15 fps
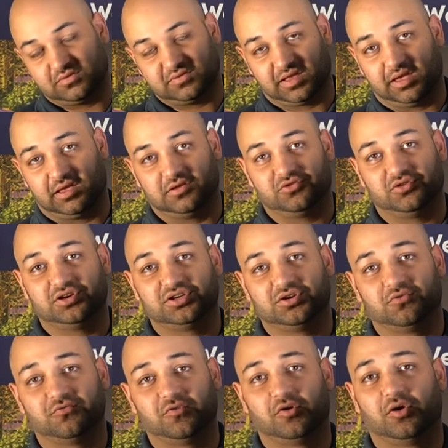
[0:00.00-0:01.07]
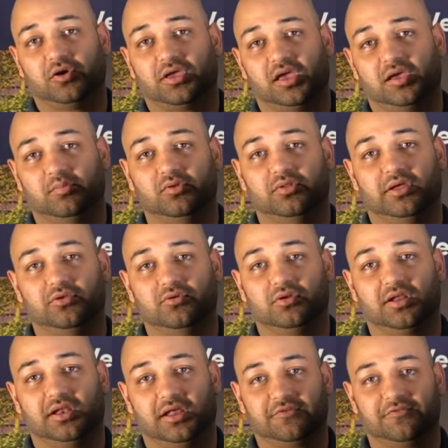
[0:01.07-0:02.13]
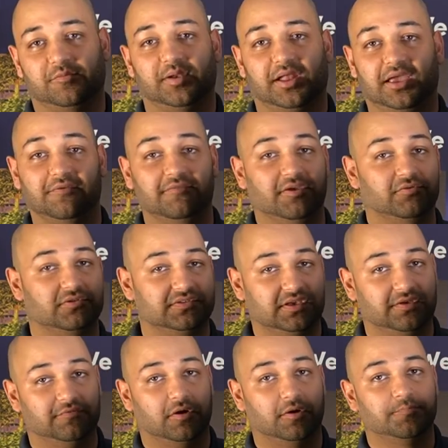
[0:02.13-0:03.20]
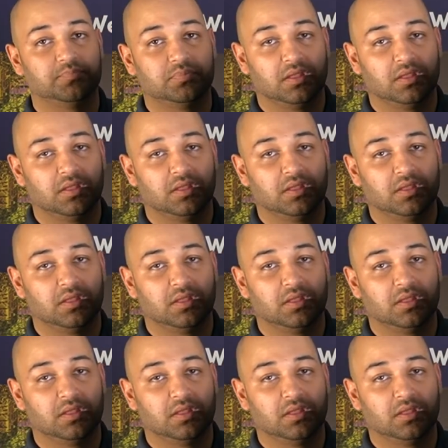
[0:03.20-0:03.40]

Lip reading: say, a traditional phono cable that you'd connect from an AV receiver.